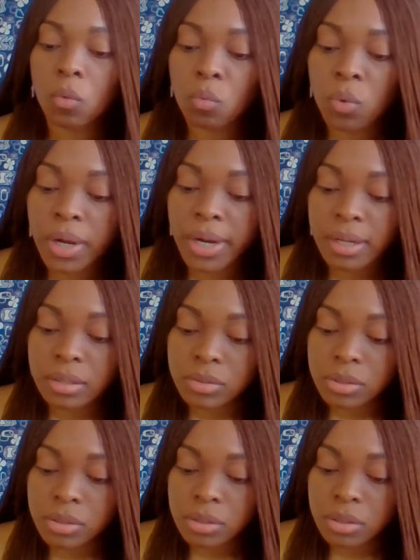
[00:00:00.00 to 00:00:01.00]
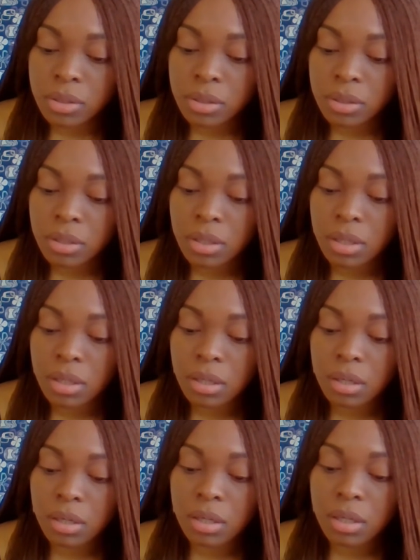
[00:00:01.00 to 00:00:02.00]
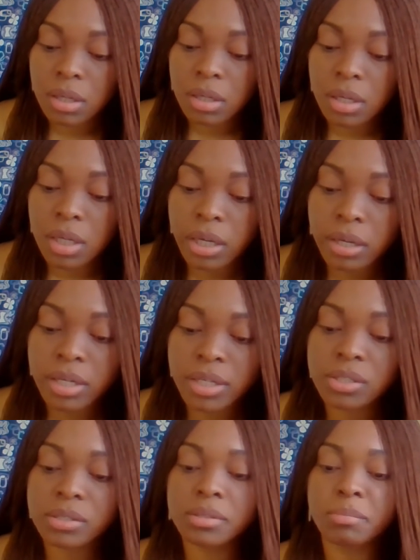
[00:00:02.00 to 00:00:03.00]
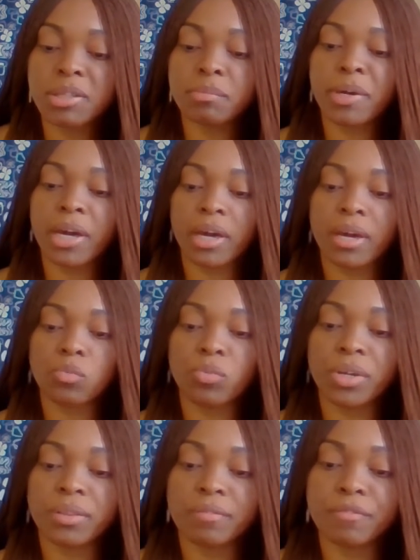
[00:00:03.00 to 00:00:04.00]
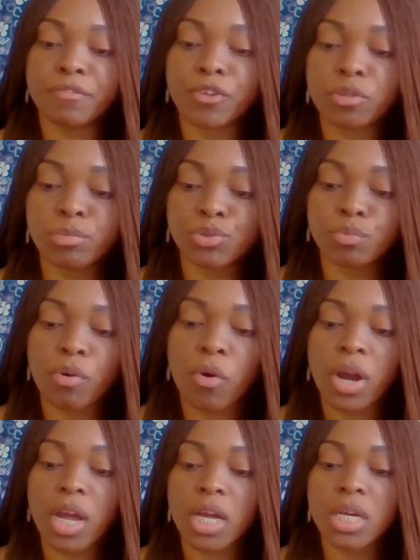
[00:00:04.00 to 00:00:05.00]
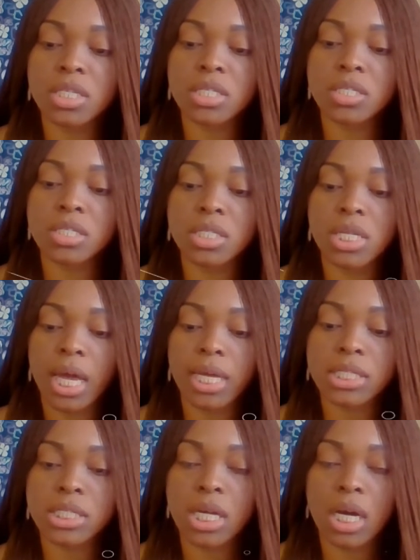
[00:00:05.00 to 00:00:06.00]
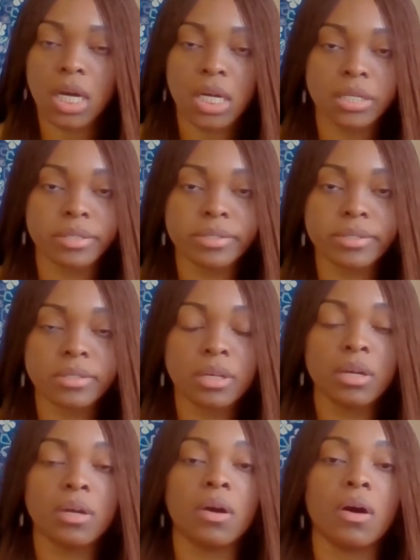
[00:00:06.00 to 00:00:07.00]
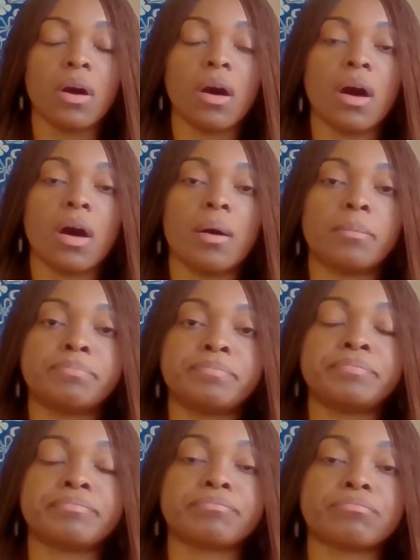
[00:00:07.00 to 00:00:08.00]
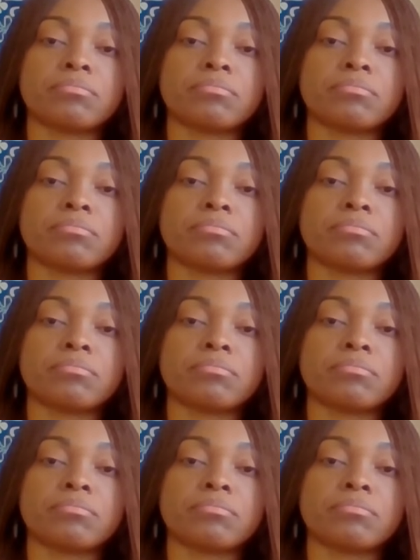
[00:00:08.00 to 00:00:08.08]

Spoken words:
What else? It needs to be paired with verbal praise. Yes, guys. Um,